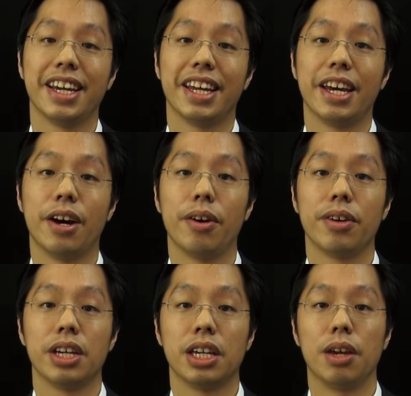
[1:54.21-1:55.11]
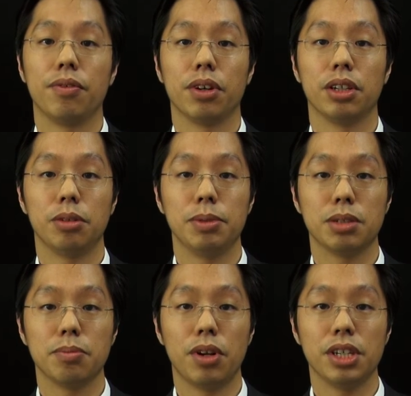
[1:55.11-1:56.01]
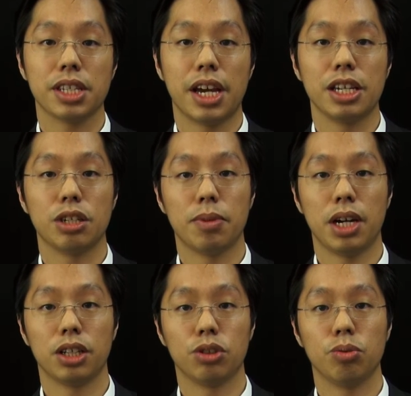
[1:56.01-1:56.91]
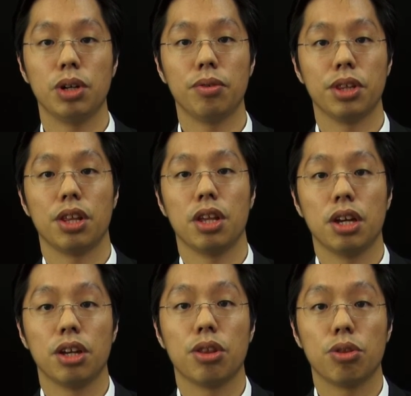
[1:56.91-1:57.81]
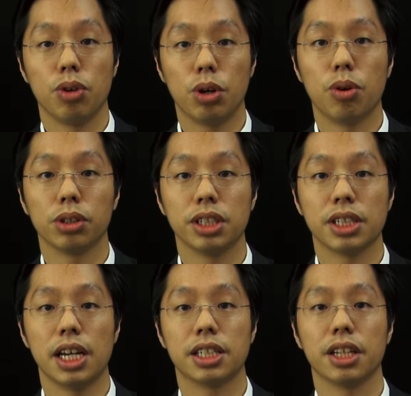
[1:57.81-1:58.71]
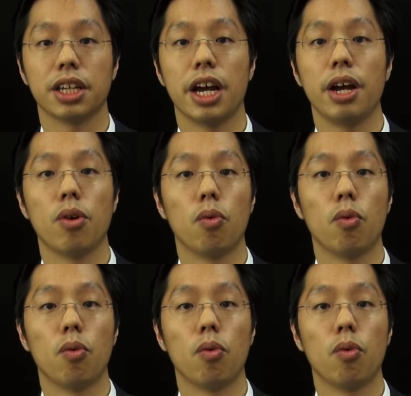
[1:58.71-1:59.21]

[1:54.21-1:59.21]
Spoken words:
Now, if you're a little bit smaller size, you might do well with the 3/4 size guitar.